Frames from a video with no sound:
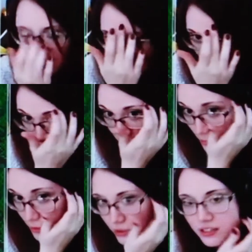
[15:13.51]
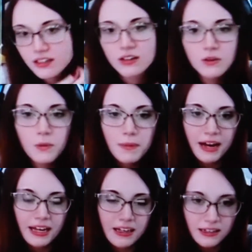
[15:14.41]
and I'm
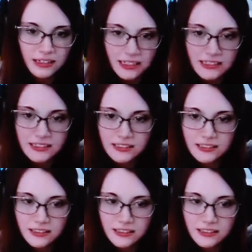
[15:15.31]
totally not crying